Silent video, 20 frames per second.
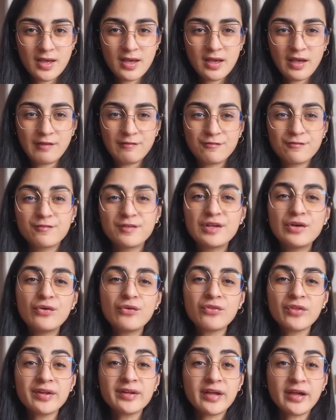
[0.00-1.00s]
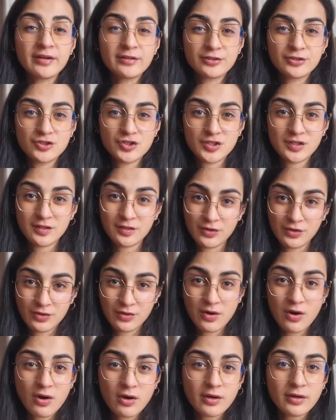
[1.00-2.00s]
and feel that energy in your
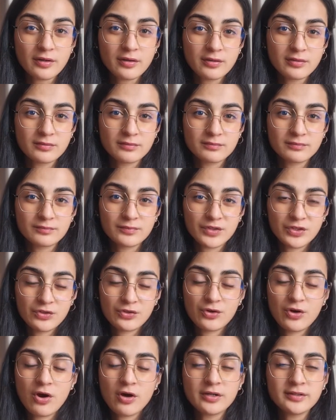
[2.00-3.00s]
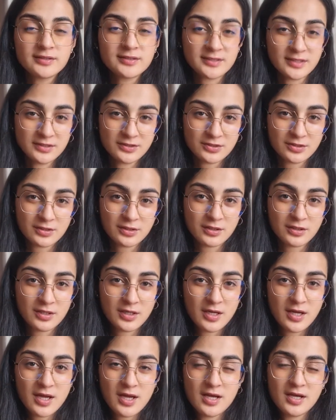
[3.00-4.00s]
heart, in your heart center.
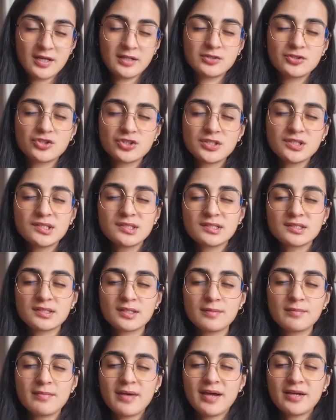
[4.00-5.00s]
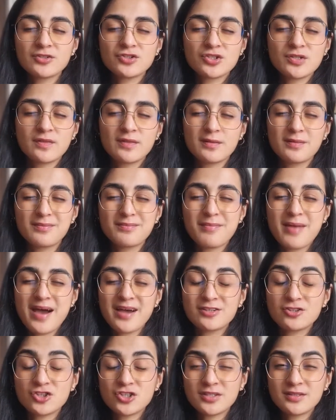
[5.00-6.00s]
Just imagine the
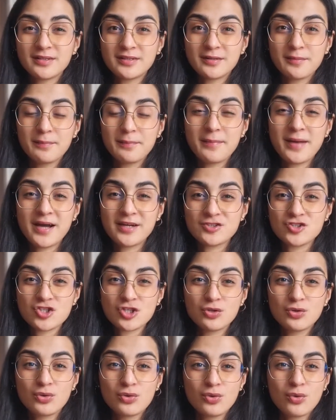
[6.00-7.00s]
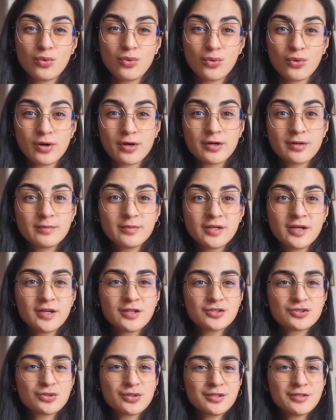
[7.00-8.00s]
magic, like a magical orb,
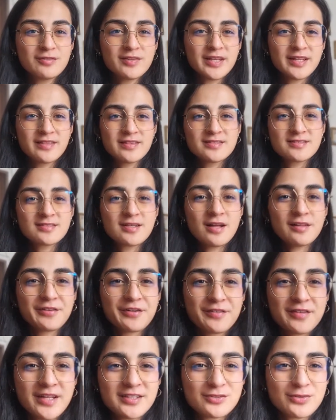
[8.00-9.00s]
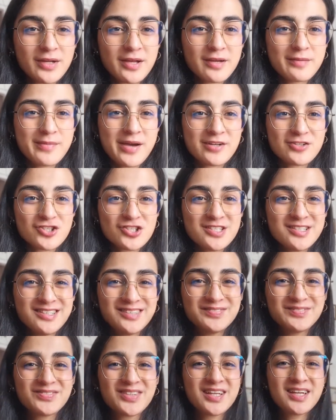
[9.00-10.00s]
sort of like this color. That's what I imagine.
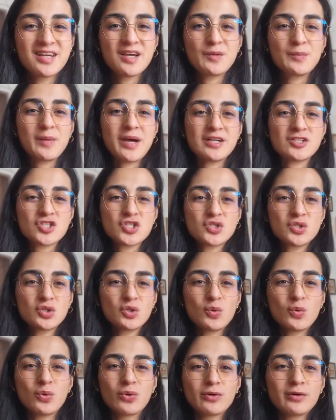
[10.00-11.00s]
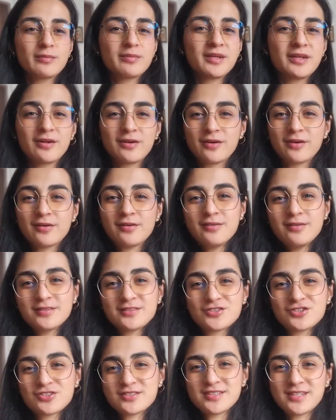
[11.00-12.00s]
Magical orb here,
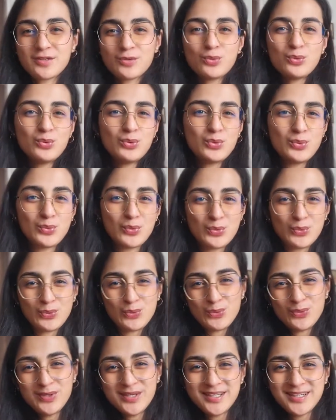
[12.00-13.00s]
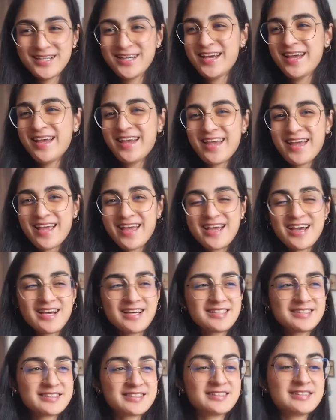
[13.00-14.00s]
just like, ooh,
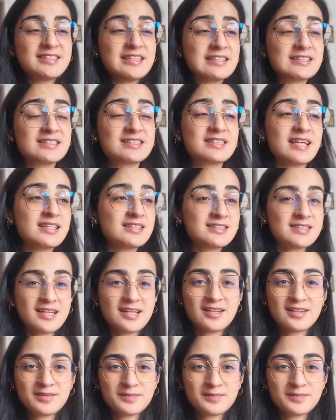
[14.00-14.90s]
and it's extending.